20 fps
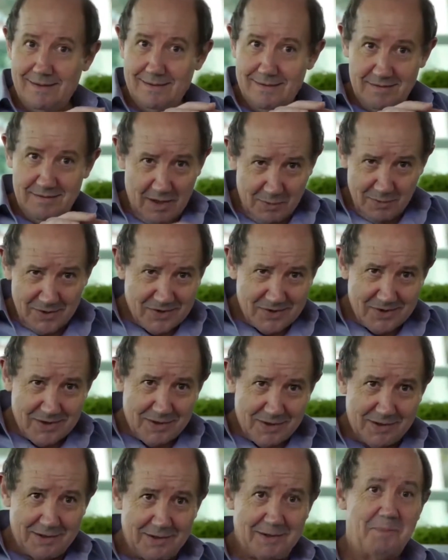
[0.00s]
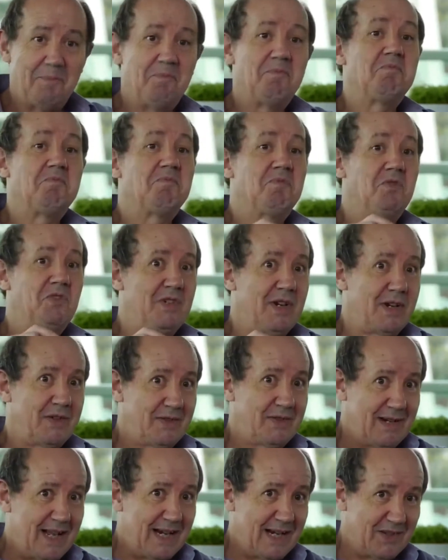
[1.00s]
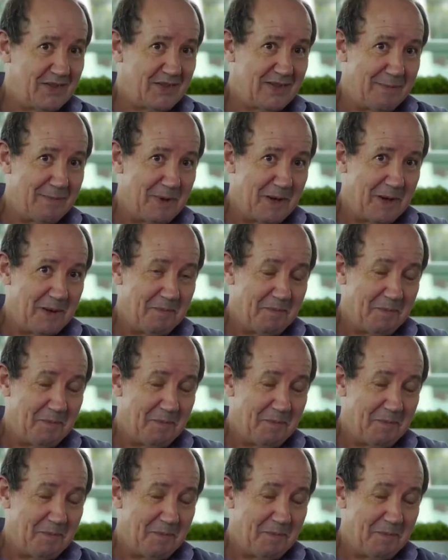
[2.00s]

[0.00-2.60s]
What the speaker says: Don't stir. Just let it simmer.